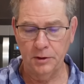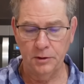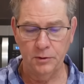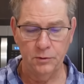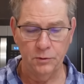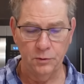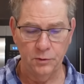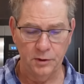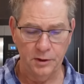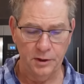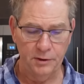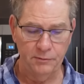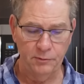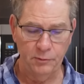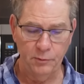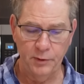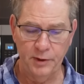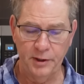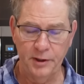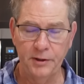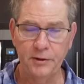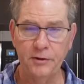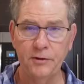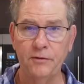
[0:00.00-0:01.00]
a
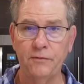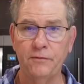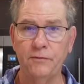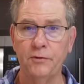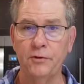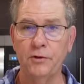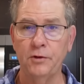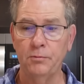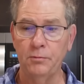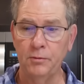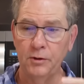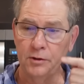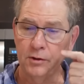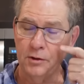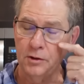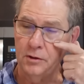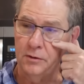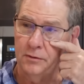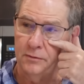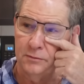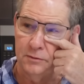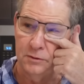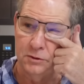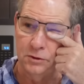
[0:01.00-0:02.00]
giveaway for the month
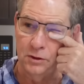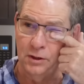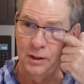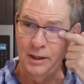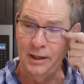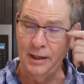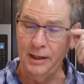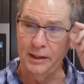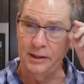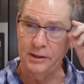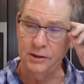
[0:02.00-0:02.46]
of July.